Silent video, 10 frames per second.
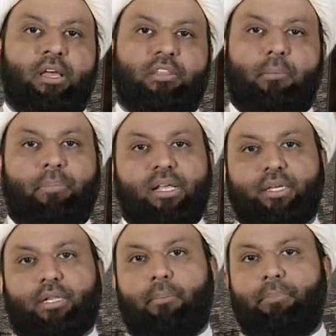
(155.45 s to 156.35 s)
they
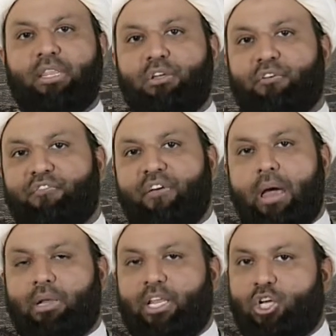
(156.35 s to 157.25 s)
basically bid their
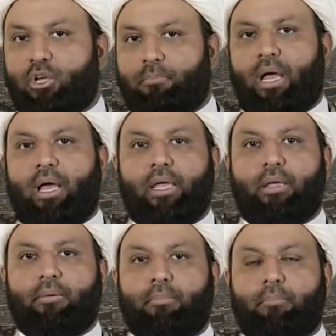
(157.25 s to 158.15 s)
family
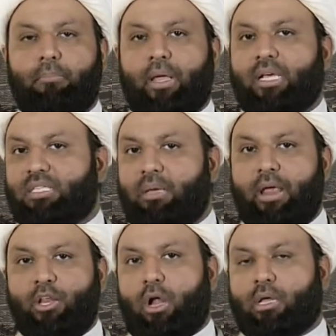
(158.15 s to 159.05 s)
goodbye because they
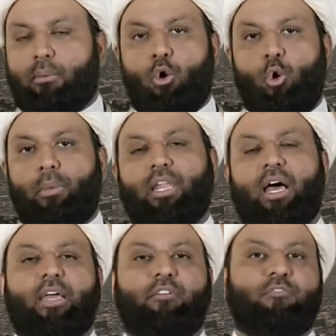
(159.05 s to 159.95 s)
may not come home
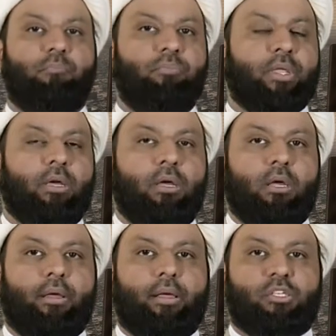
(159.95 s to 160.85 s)
alive.
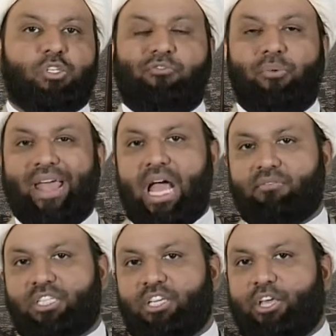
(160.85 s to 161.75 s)
So if we
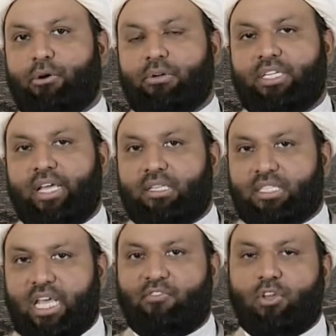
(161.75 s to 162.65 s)
have security and
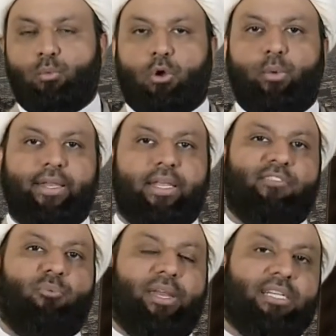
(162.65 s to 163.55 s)
safety where we
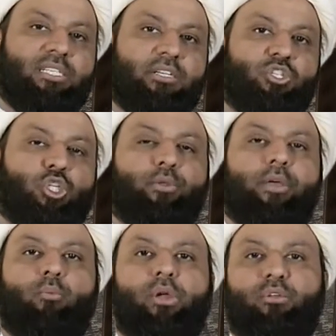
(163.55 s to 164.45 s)
live, we need to ensure
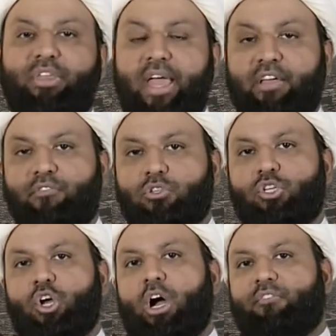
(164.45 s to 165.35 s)
that we are thankful to
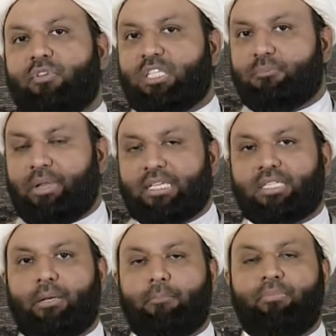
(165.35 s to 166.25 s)
God for this
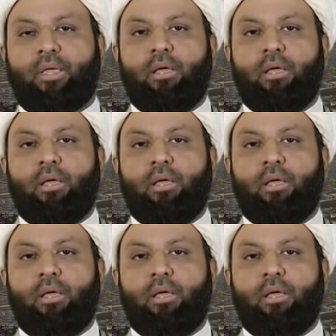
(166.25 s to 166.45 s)
blessing.